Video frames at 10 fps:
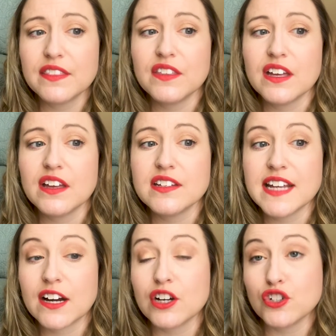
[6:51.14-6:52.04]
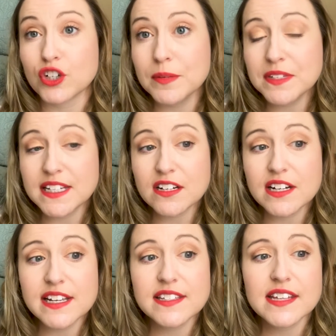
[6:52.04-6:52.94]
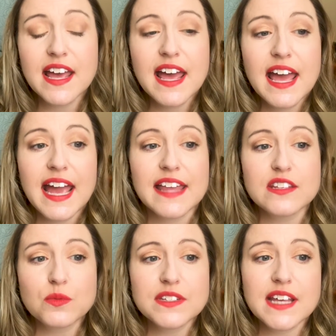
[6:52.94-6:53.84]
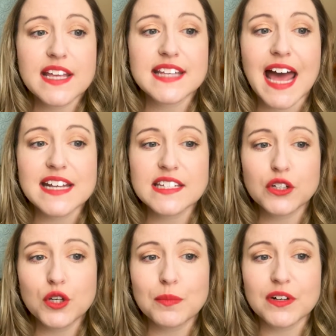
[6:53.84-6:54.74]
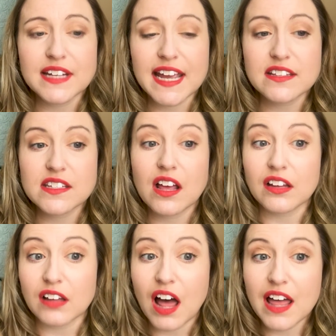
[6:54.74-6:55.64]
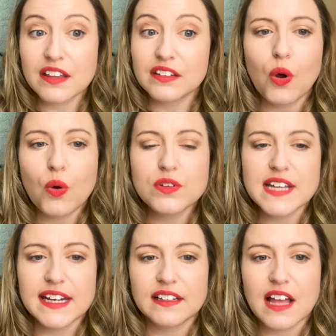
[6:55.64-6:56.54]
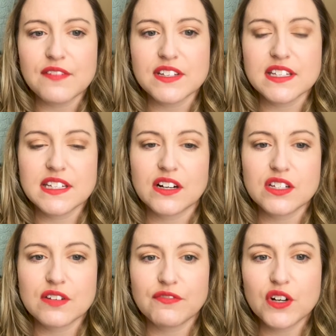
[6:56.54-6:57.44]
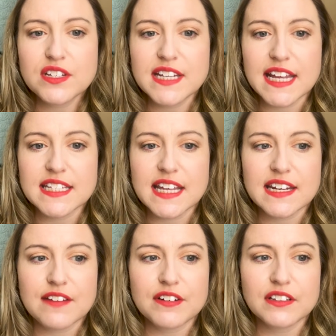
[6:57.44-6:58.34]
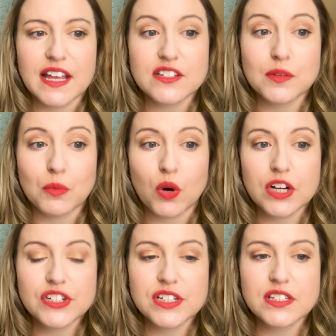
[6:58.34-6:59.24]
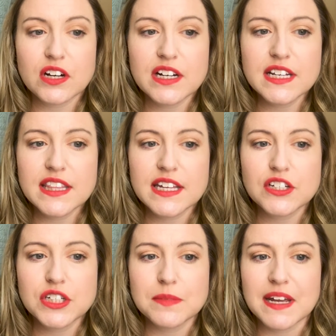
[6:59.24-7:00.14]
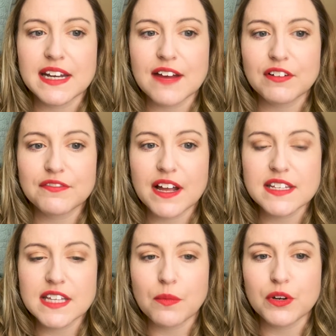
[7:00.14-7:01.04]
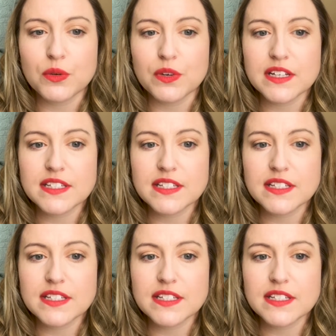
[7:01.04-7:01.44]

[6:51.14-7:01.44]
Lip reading: in the Dare to Dream series. And this one says, Addison Cooper dates a lot. Her whole dating life is a series of first dates that never led to more. She's starting to think she may never find someone who will